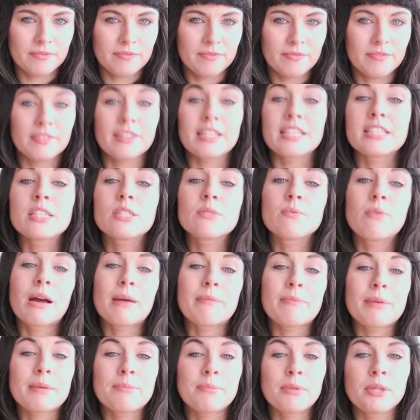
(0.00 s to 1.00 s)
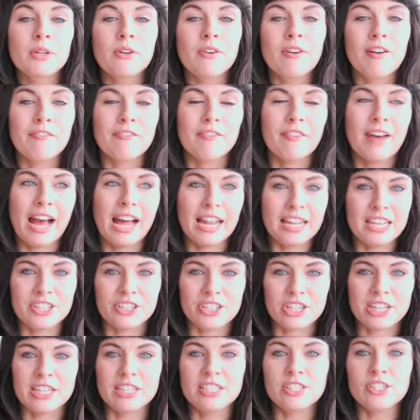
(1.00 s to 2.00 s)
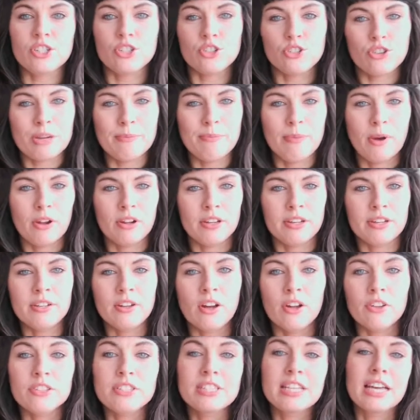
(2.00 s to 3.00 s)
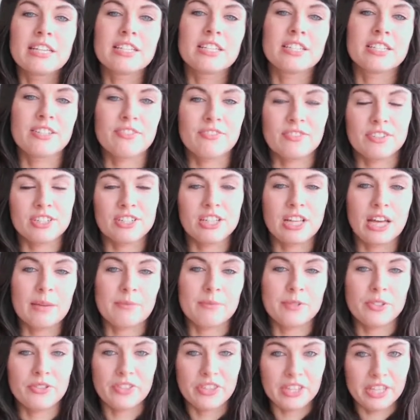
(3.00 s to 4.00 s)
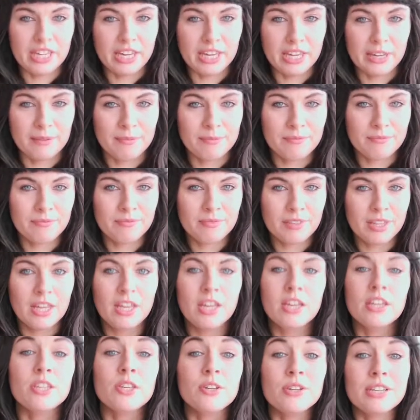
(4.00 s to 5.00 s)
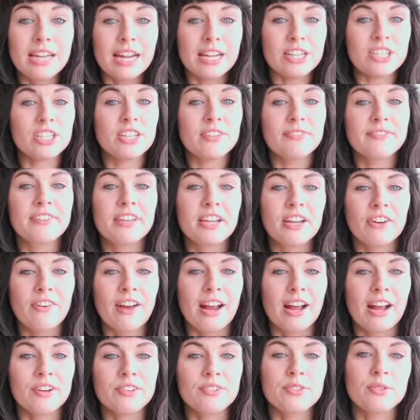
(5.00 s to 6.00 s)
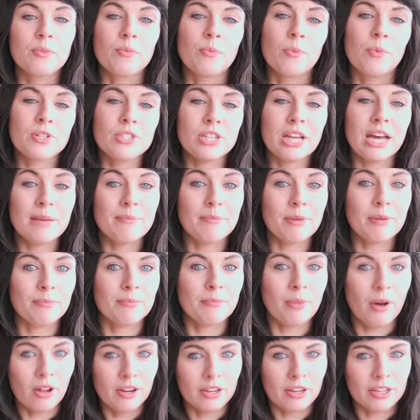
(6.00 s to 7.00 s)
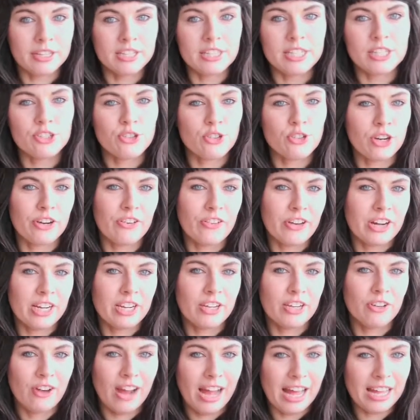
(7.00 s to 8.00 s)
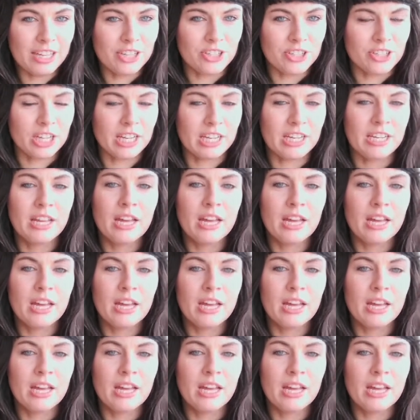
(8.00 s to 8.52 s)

This is why people who have allergies to tree pollen onset at different times of the year. You can actually figure out what type of pollen is triggering your allergy